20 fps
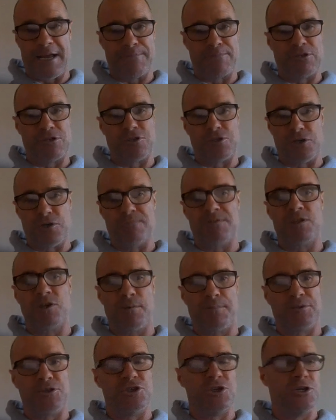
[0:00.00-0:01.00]
deserves an
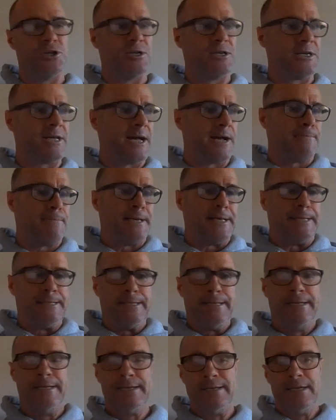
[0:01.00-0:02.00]
opportunity to come in.
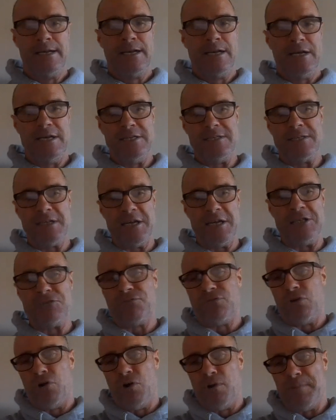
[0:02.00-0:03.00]
His
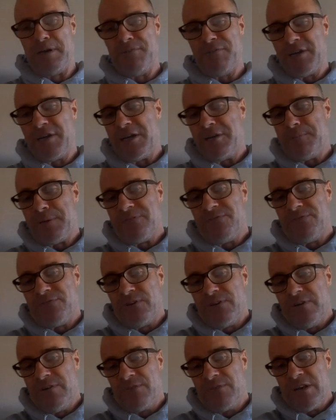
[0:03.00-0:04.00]
form in the
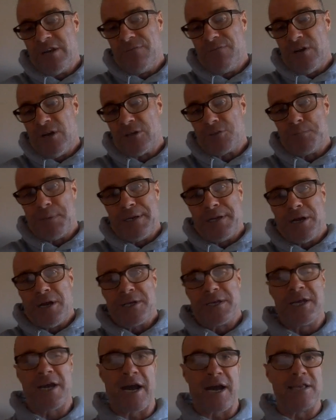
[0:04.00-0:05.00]
VFL's been
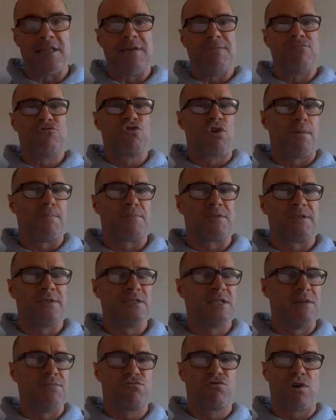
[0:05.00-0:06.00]
okay. They've dropped
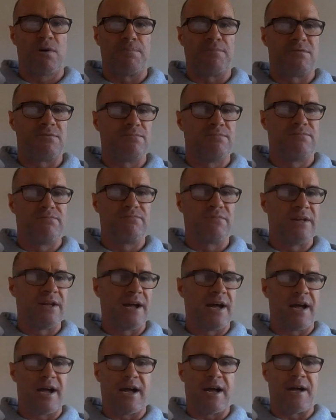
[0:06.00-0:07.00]

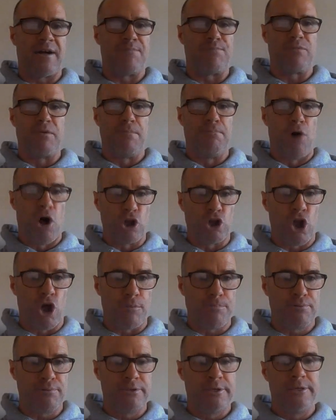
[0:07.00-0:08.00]

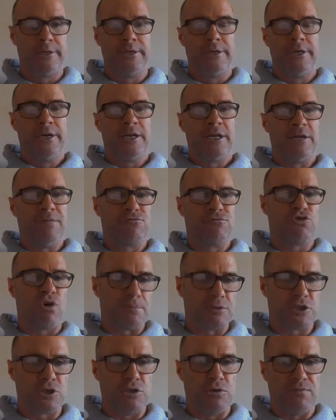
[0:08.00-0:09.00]
Motlop, they've
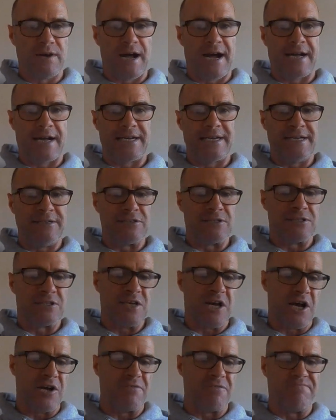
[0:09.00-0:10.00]
dropped Silvani,
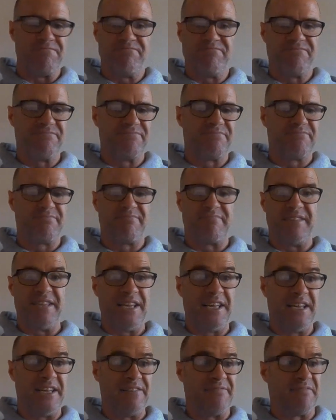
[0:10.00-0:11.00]
so
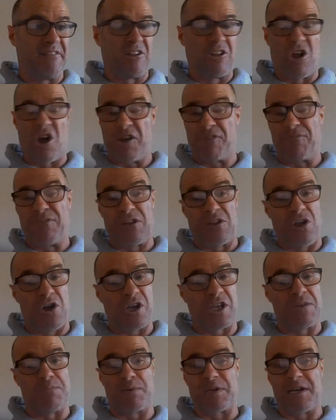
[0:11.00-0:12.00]
the like for
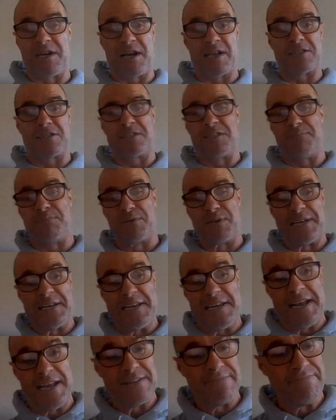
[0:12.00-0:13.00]
like in regards to
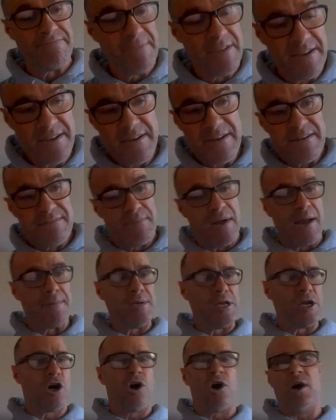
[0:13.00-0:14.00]
bringing in
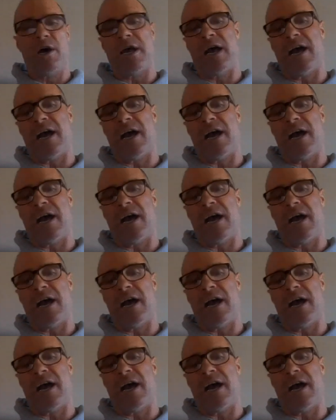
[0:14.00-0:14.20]
maybe a high